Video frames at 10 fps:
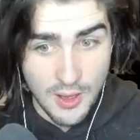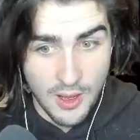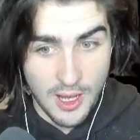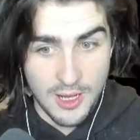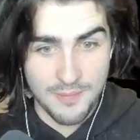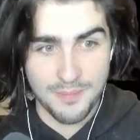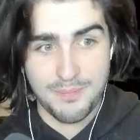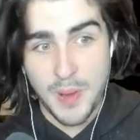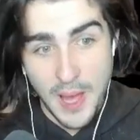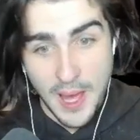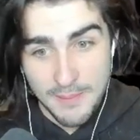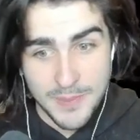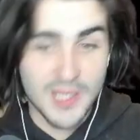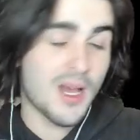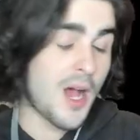But
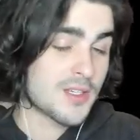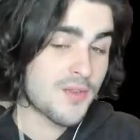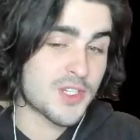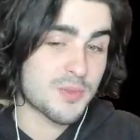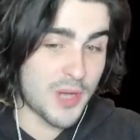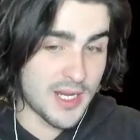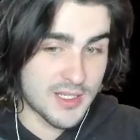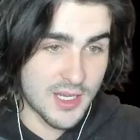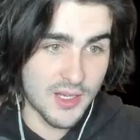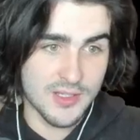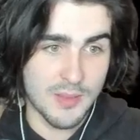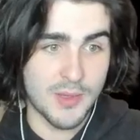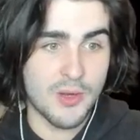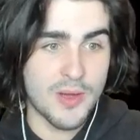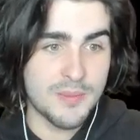because of sprite skills, I'm
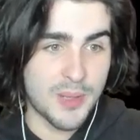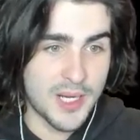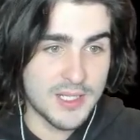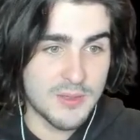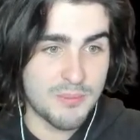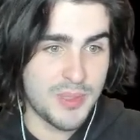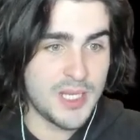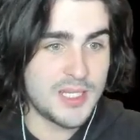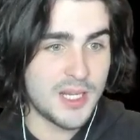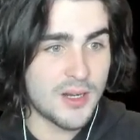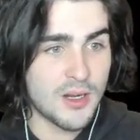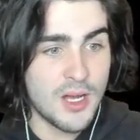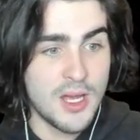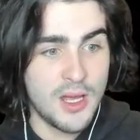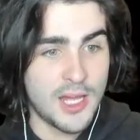going to go ahead and put it into B tier.
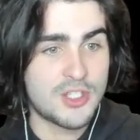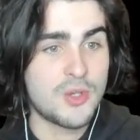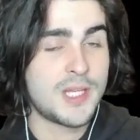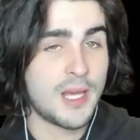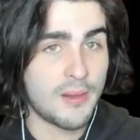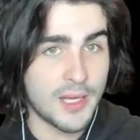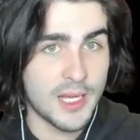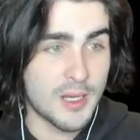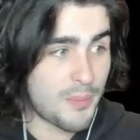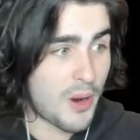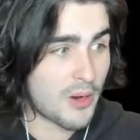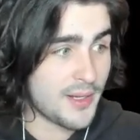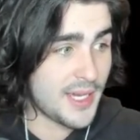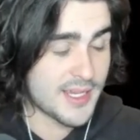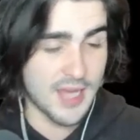Its utility in a
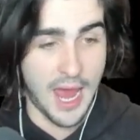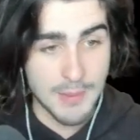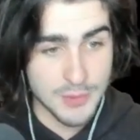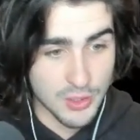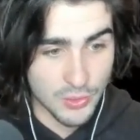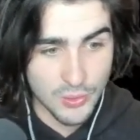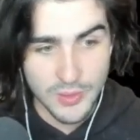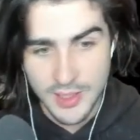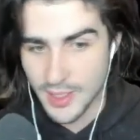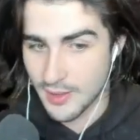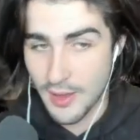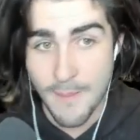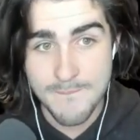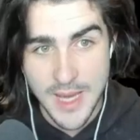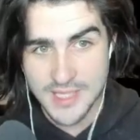party is absolutely like
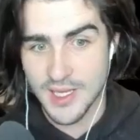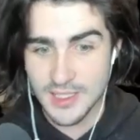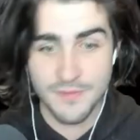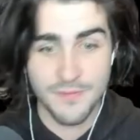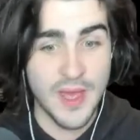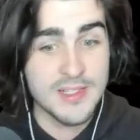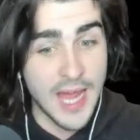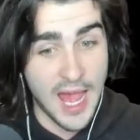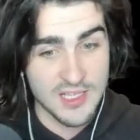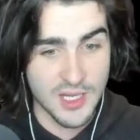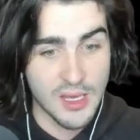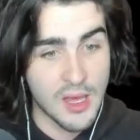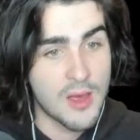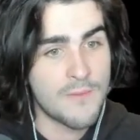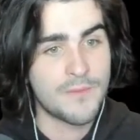amazing. It's fantastic,
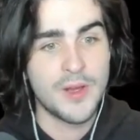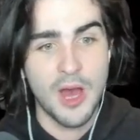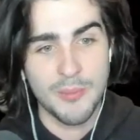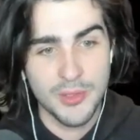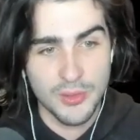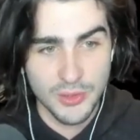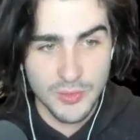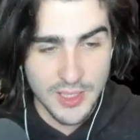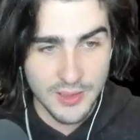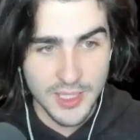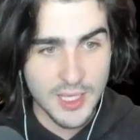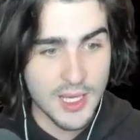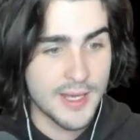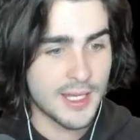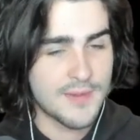phenomenal utility.
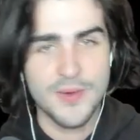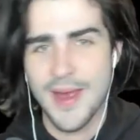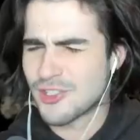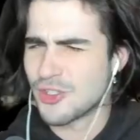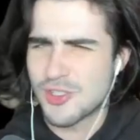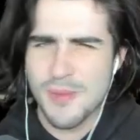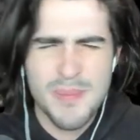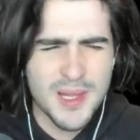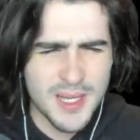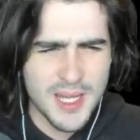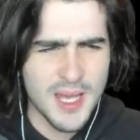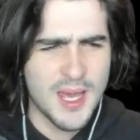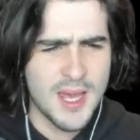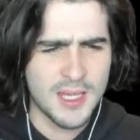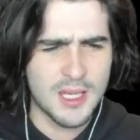Gives you extra stability,
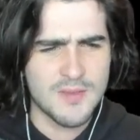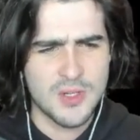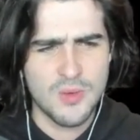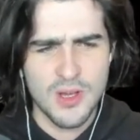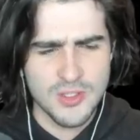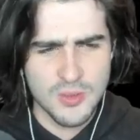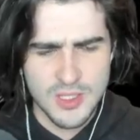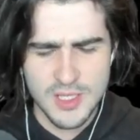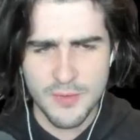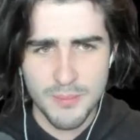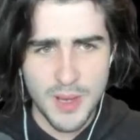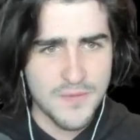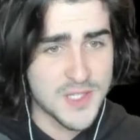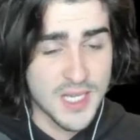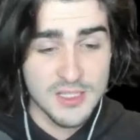gives you all sorts of different
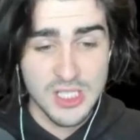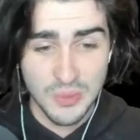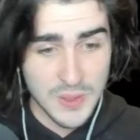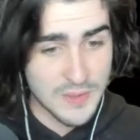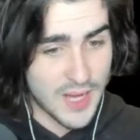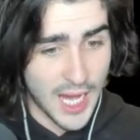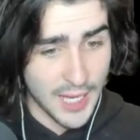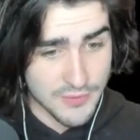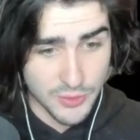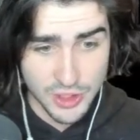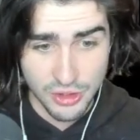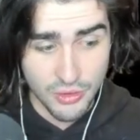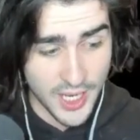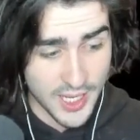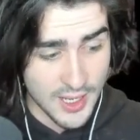buffs, instant revives, which is
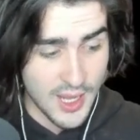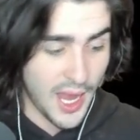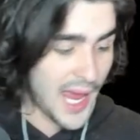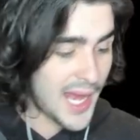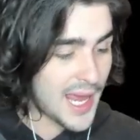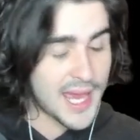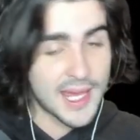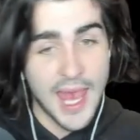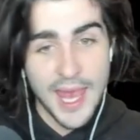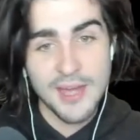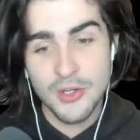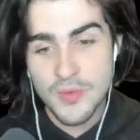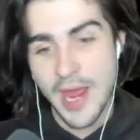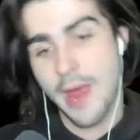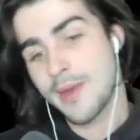great. And it can
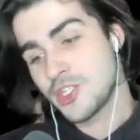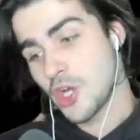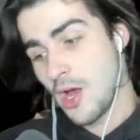do damage.